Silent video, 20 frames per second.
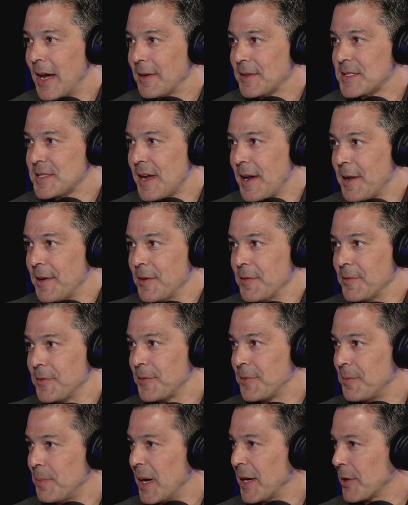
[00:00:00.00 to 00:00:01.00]
outside
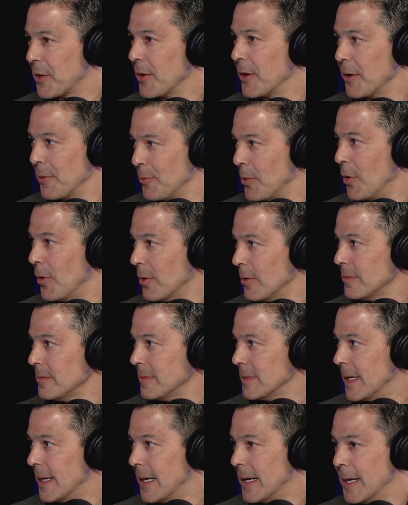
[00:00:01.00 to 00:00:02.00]
of my current role.
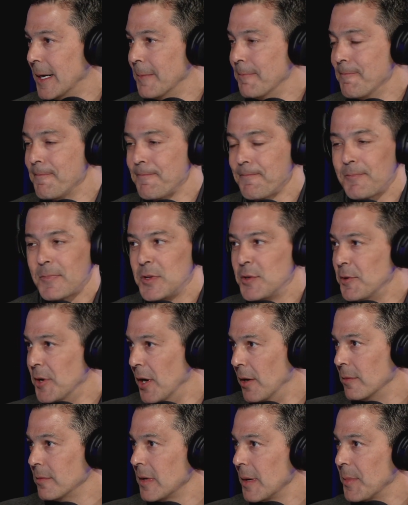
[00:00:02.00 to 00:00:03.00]
Um, you
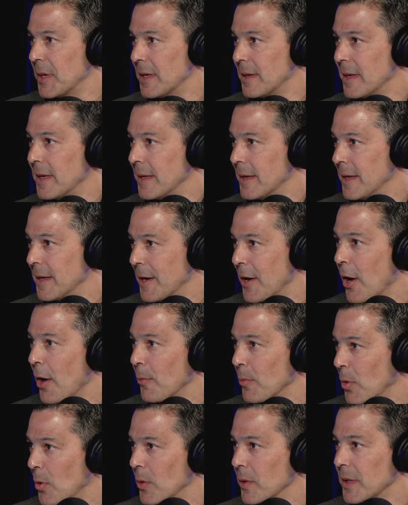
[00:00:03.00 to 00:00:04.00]
know, I mean, in, in our
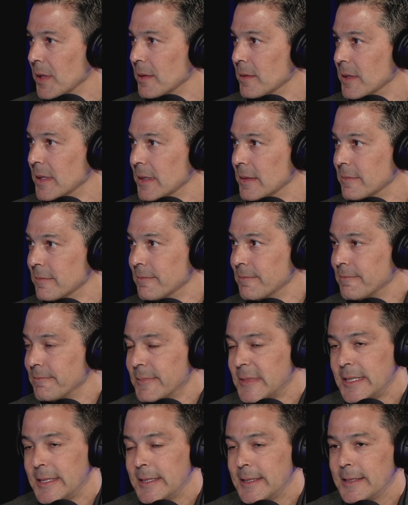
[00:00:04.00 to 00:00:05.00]
role in,
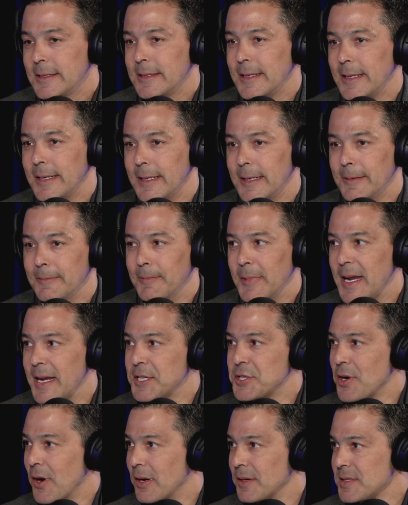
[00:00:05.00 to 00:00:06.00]
in um,
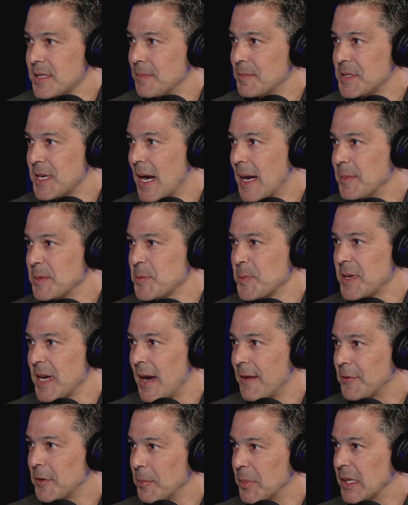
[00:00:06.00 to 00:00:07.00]
HR, sometimes we
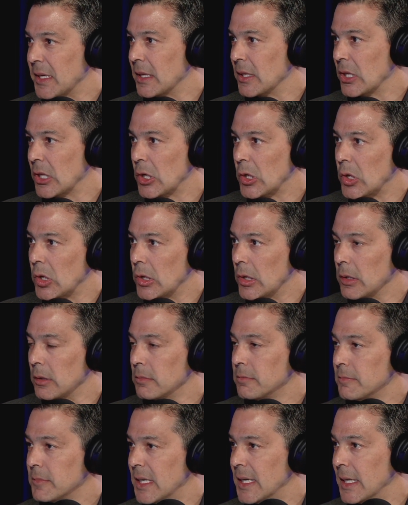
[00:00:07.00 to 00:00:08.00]
have to be a
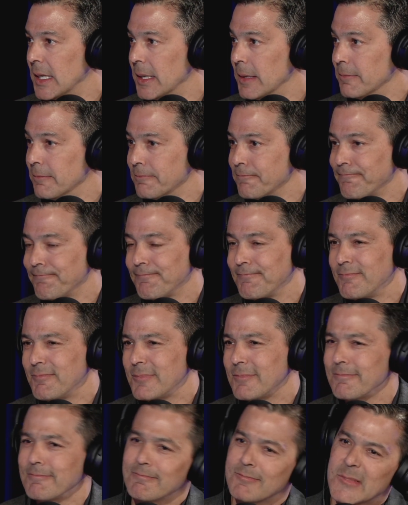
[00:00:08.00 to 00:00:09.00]
little um,
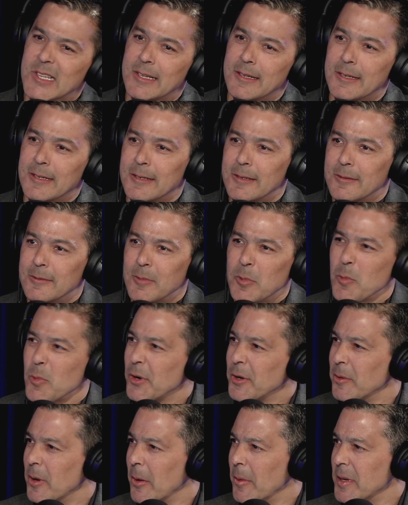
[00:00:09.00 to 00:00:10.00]

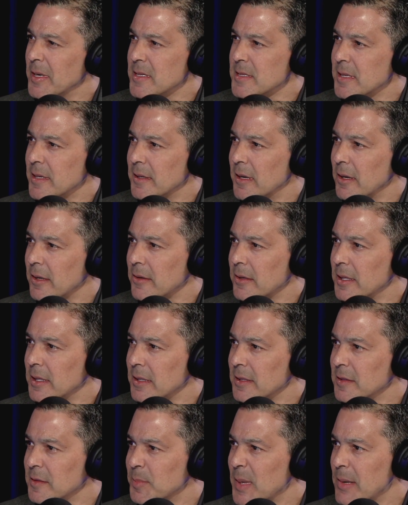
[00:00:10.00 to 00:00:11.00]
where do I want to say, Dr.
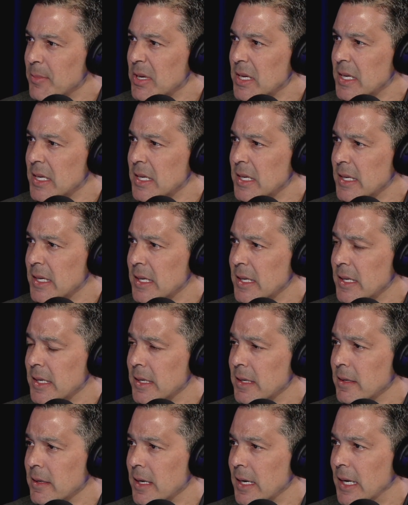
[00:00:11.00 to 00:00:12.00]
Higgins?
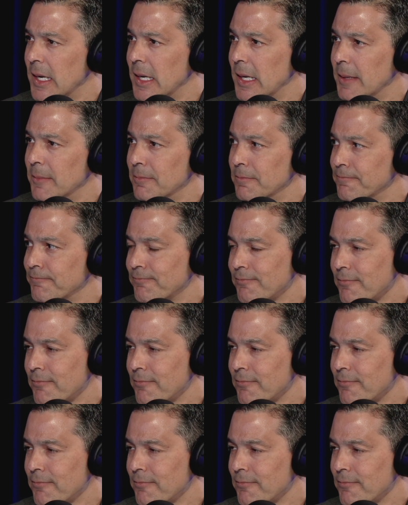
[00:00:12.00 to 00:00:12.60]
Maybe um,